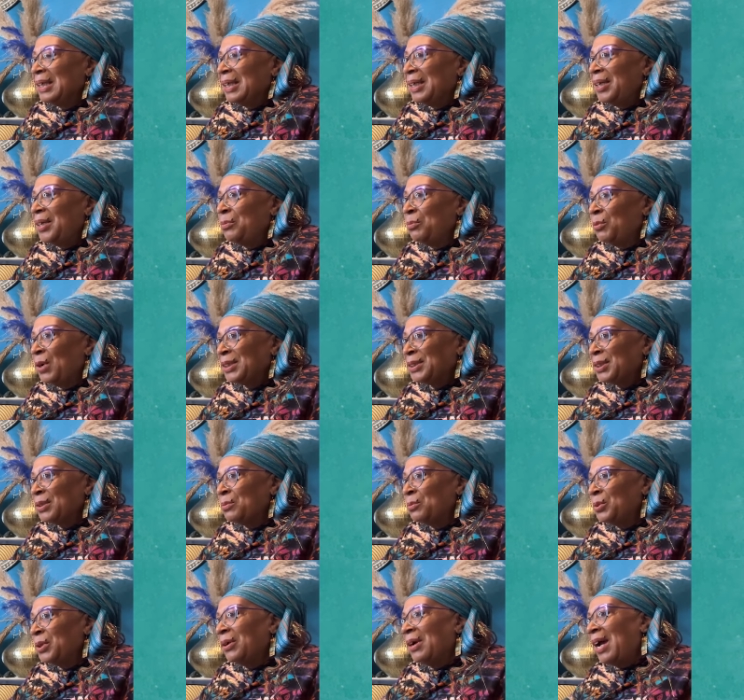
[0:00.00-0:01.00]
it
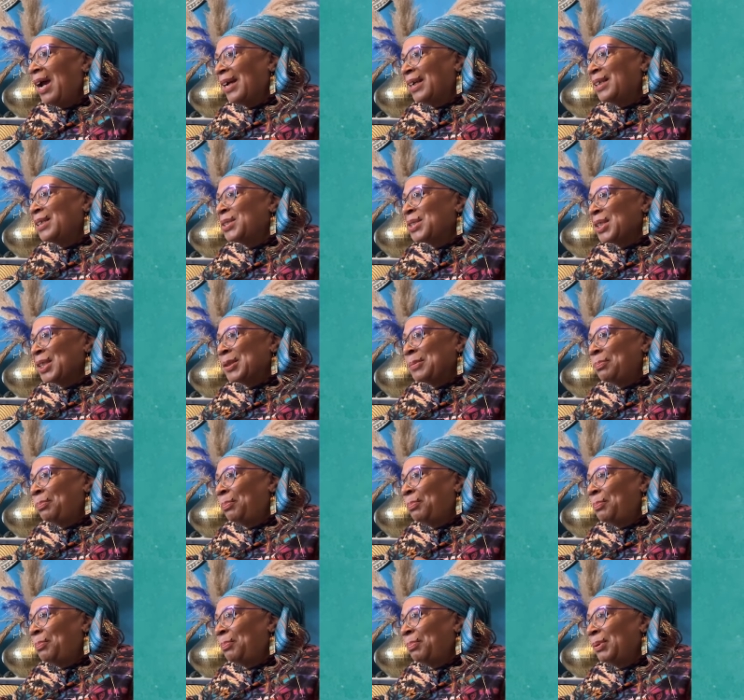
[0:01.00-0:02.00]
wasn't where i could just
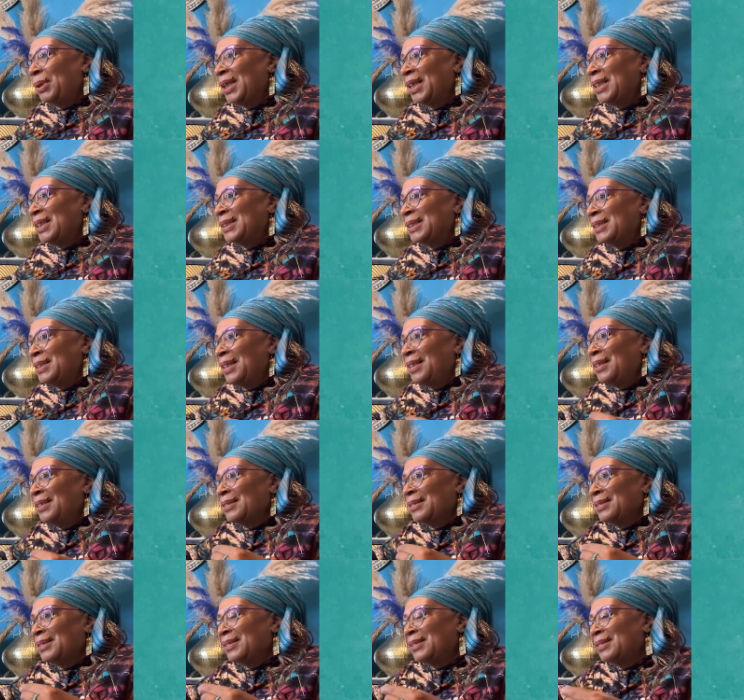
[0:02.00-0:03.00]
place
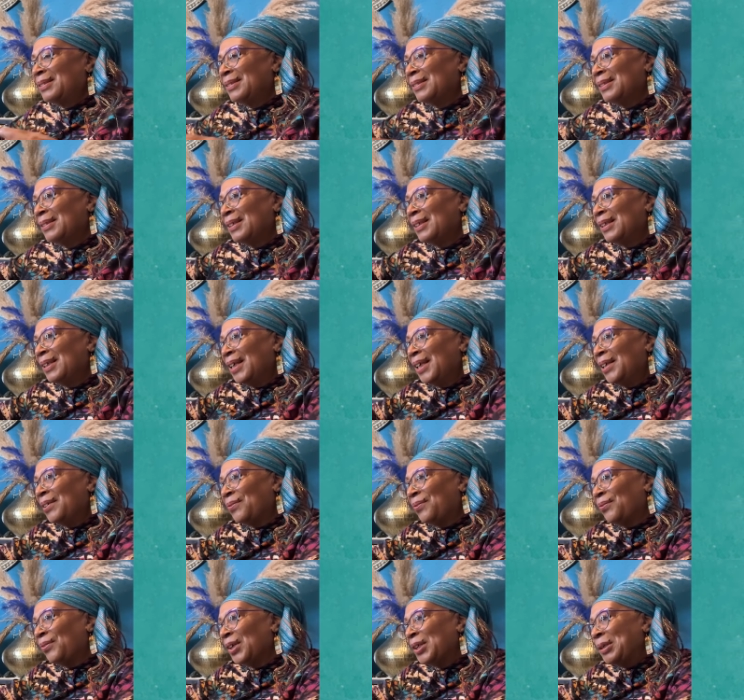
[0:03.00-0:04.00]
things mm-hmm. in
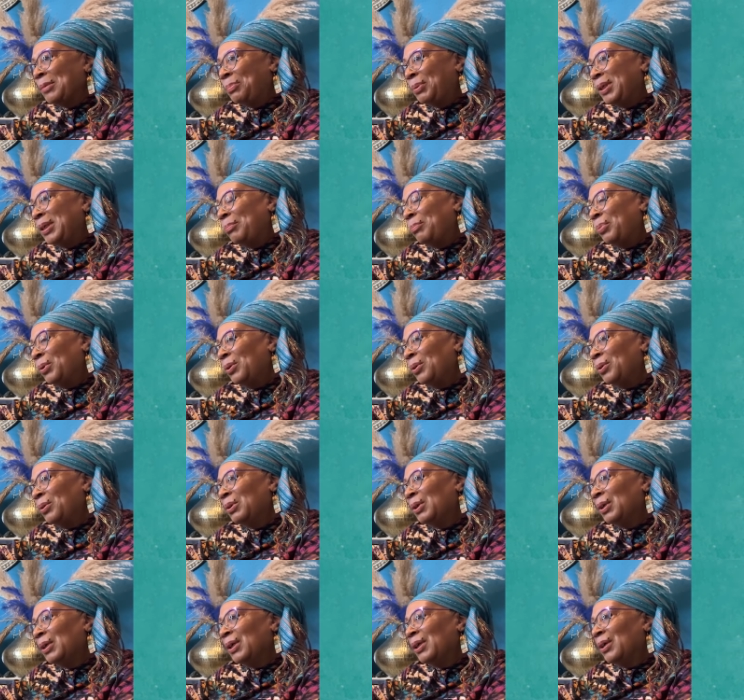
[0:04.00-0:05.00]
front of
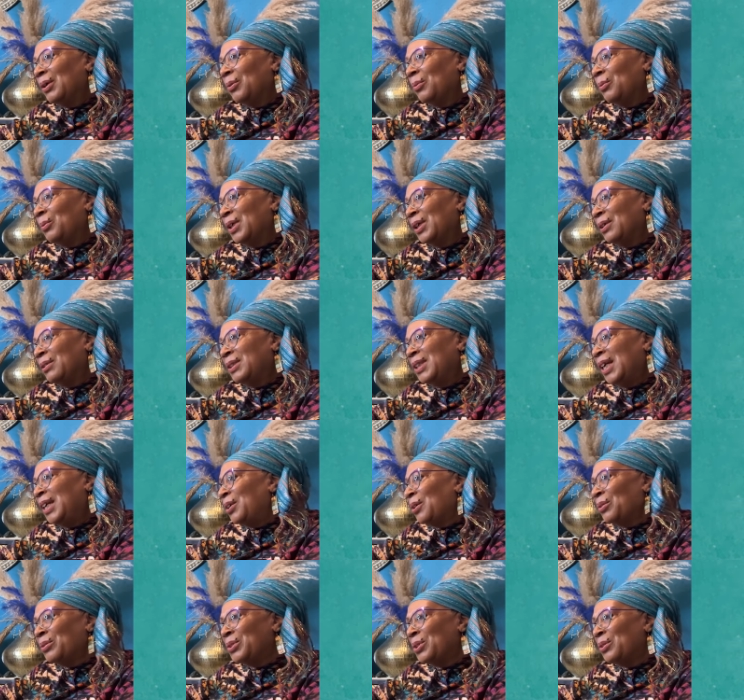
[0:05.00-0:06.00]
people mm-hmm. where they
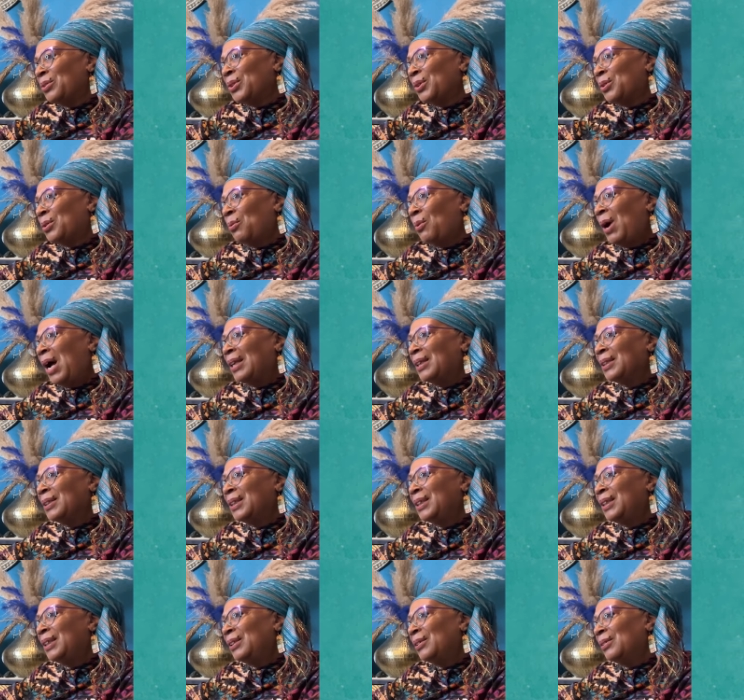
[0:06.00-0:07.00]
don't know the
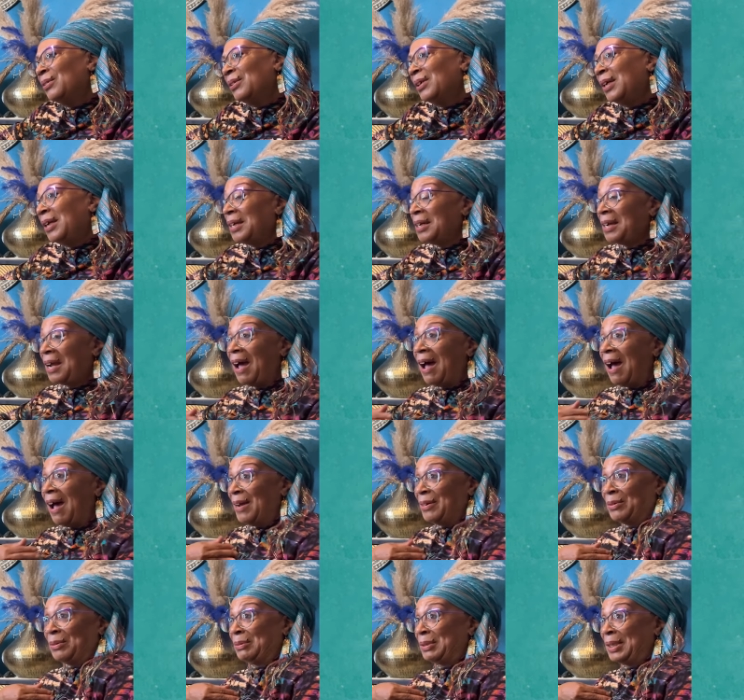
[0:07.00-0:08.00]
quality and
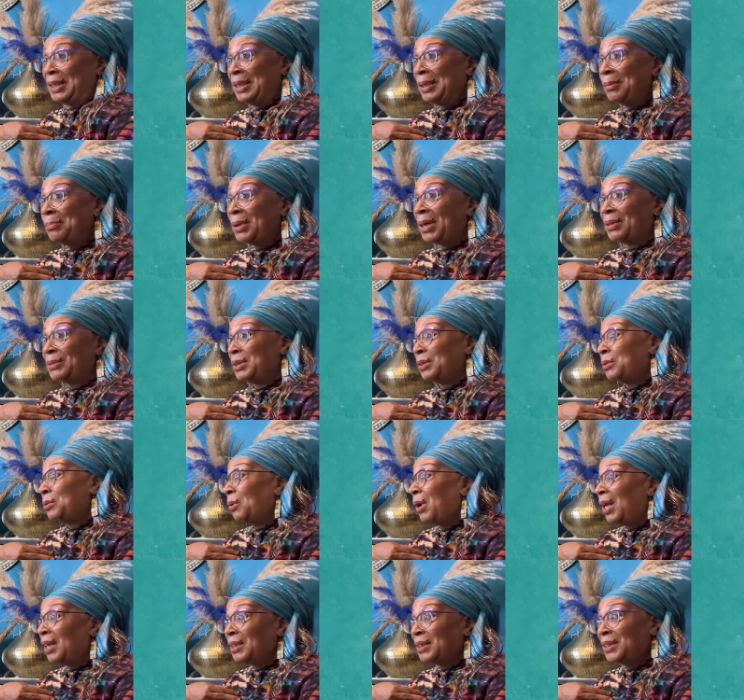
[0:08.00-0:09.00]
i don't care about the
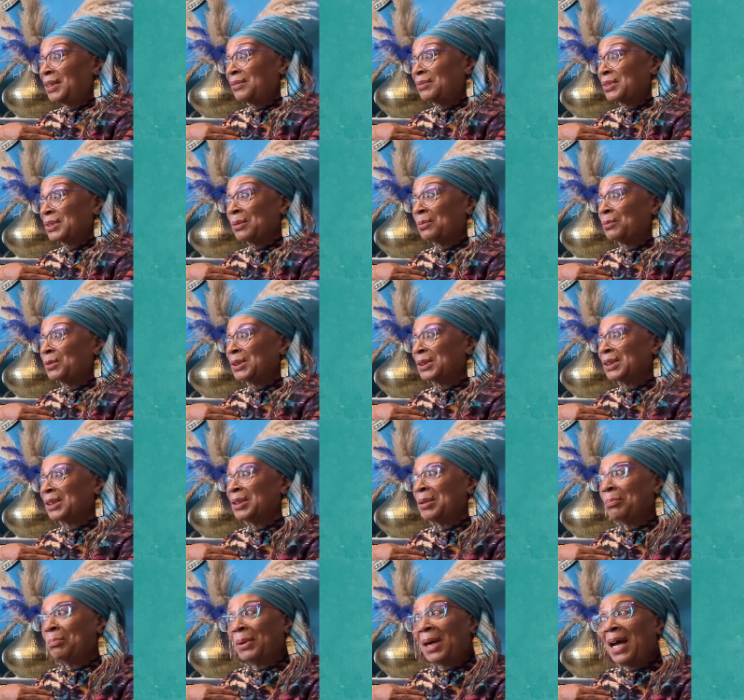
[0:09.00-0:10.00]
quality if mm-hmm. someone's
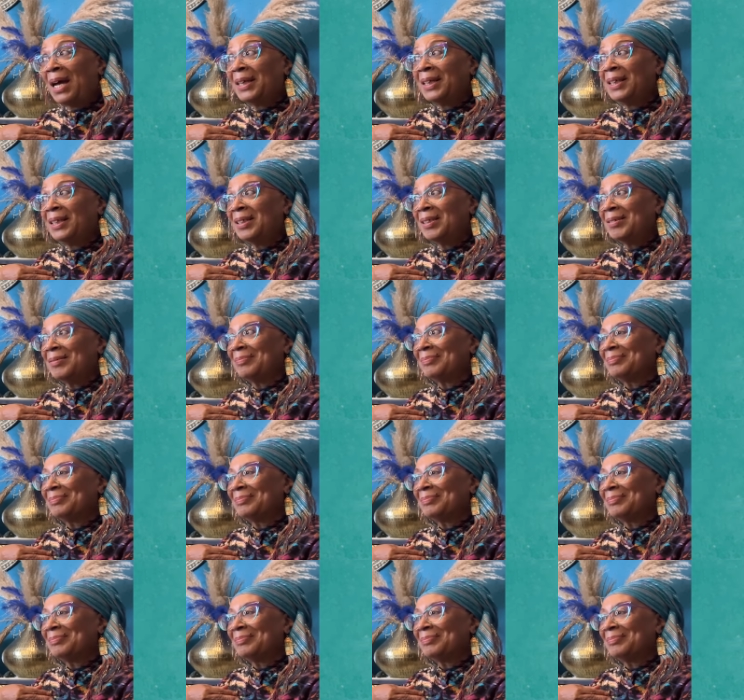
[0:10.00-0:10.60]
going to buy it